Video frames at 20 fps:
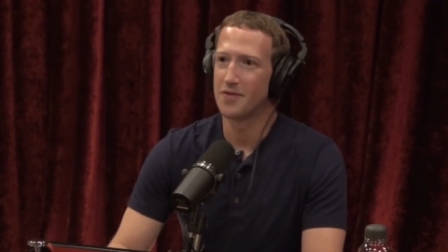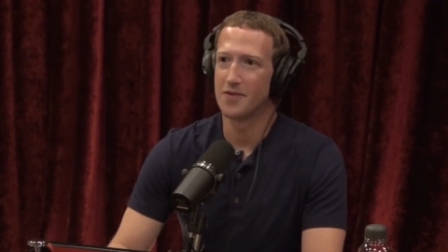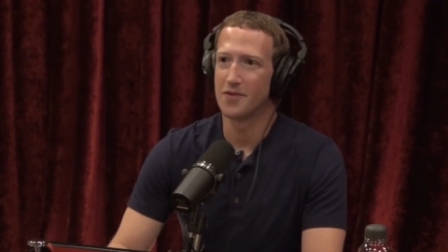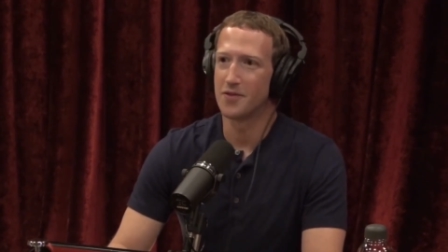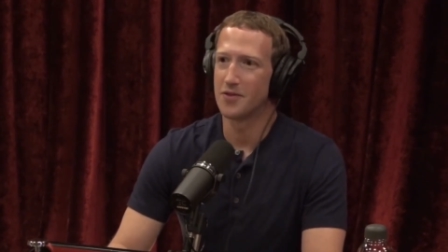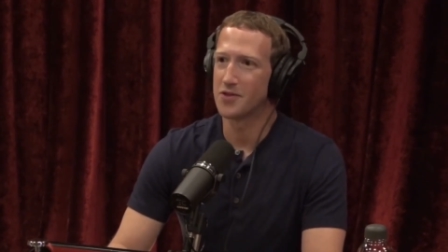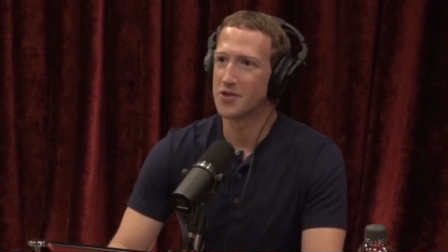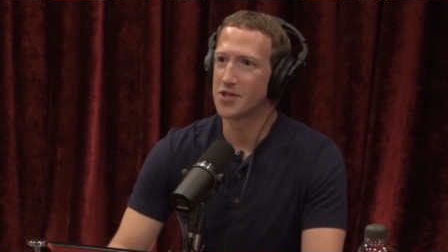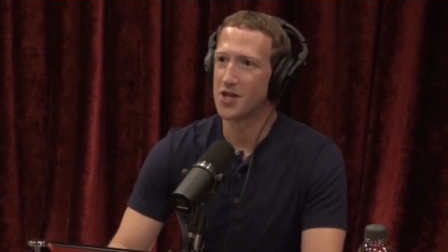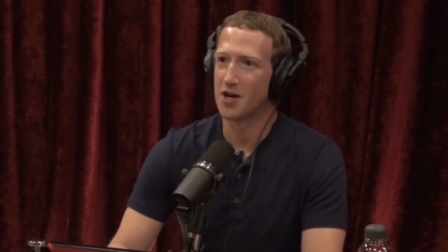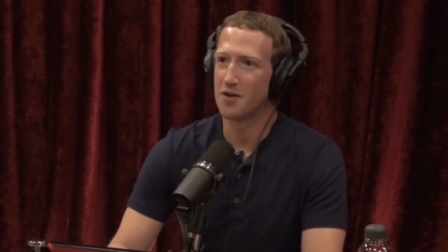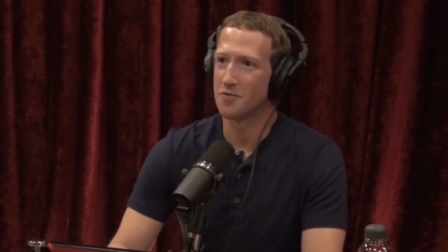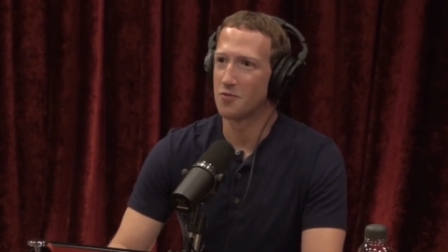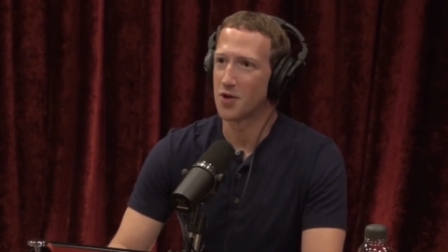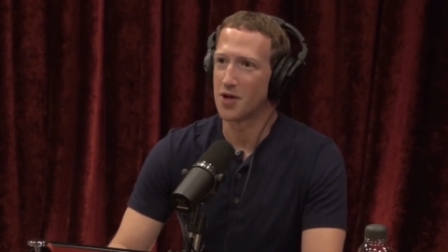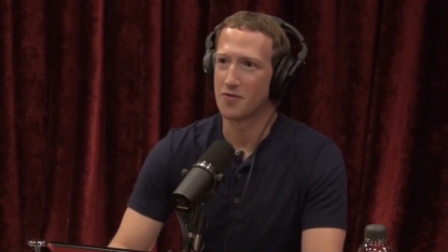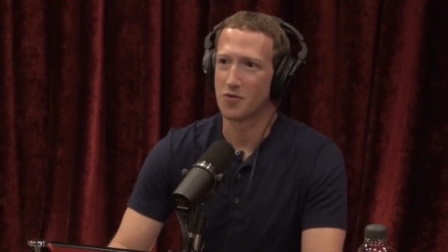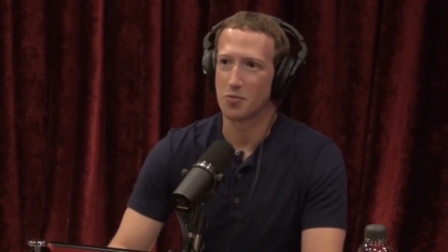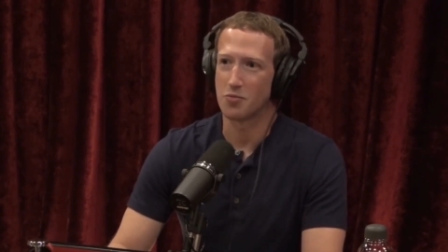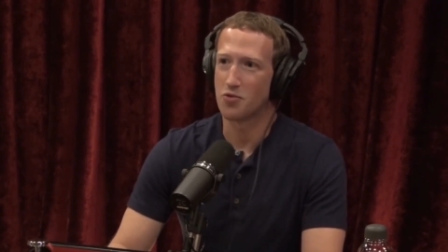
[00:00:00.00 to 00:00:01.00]
solve
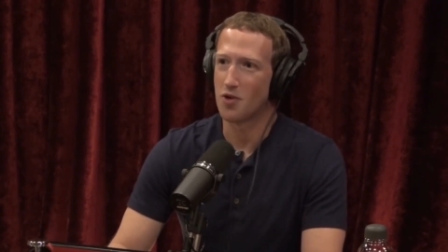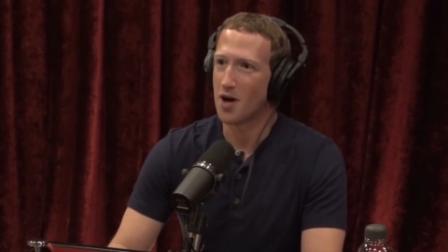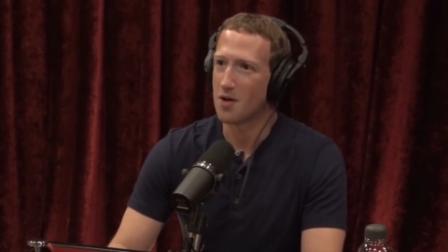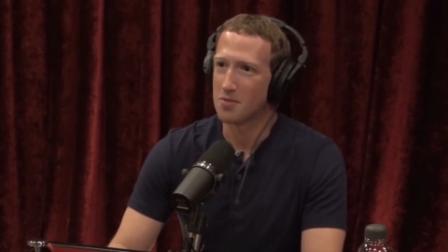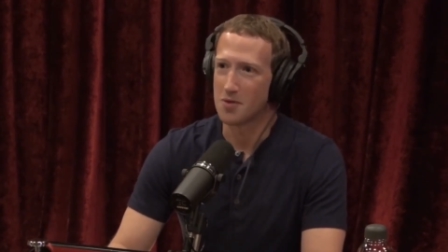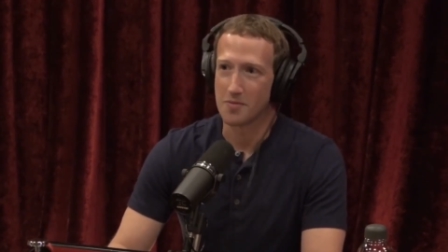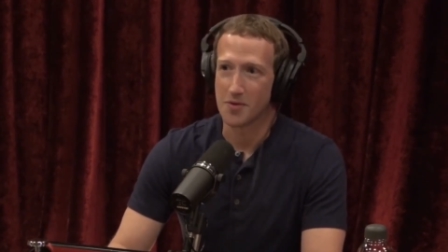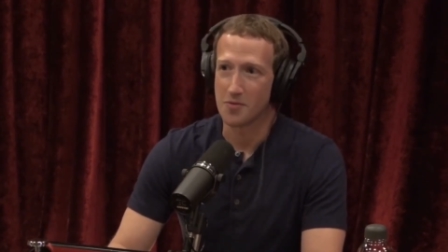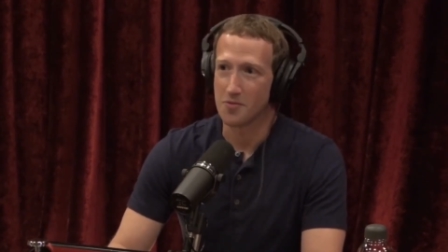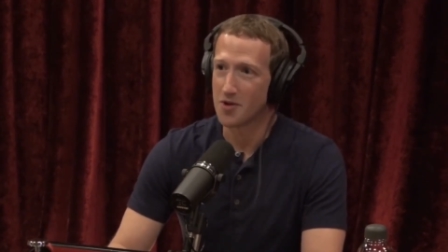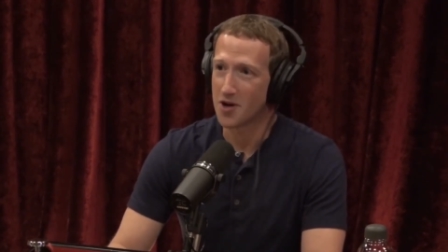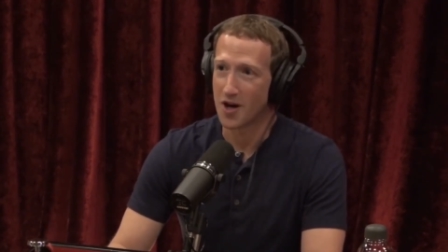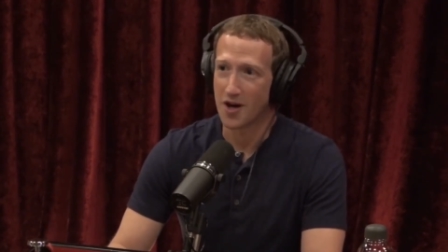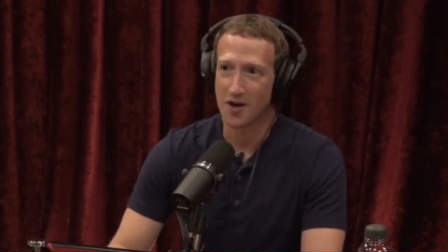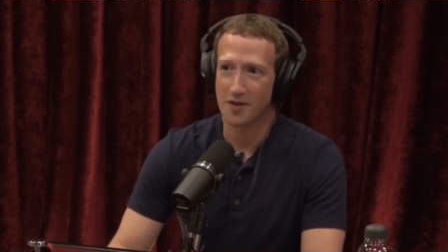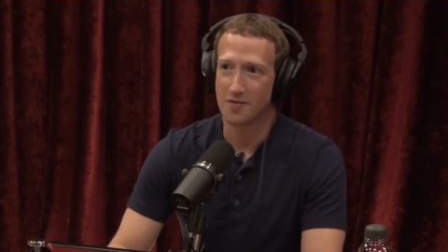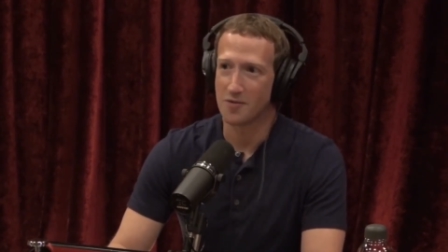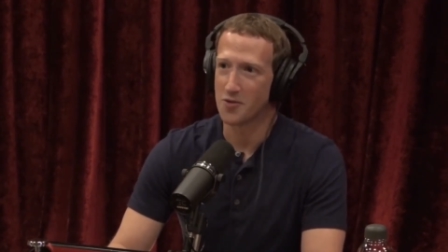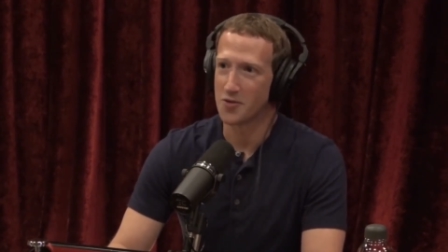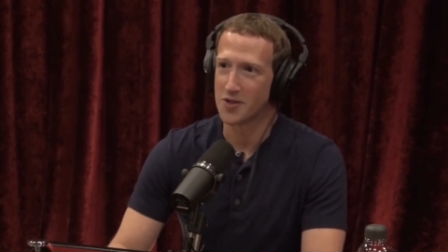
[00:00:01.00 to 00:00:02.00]
whatever problem at work
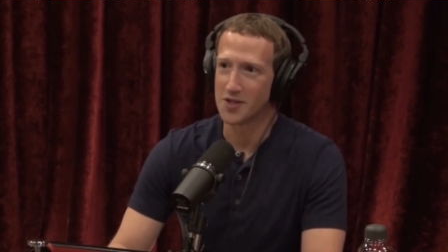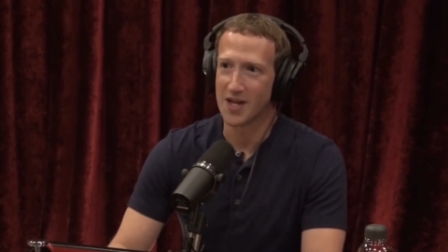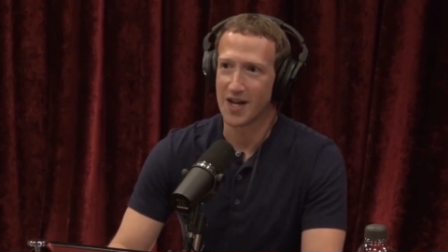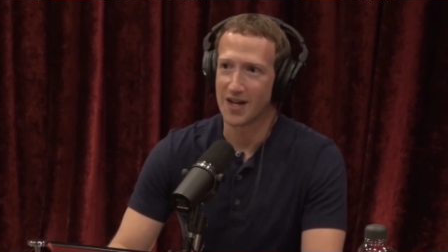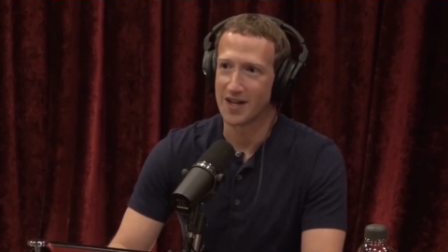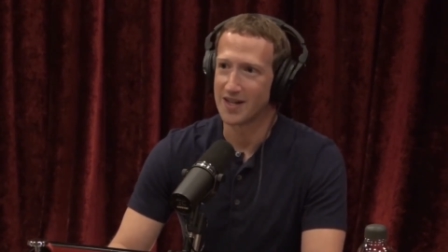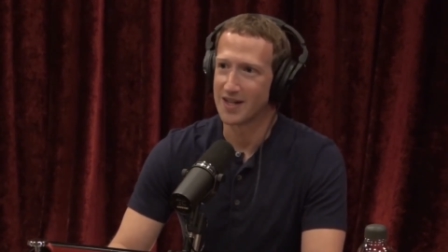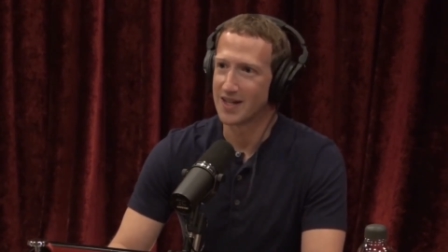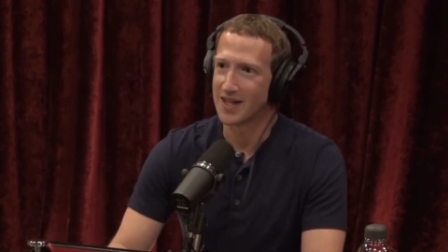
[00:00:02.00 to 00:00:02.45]
for the day.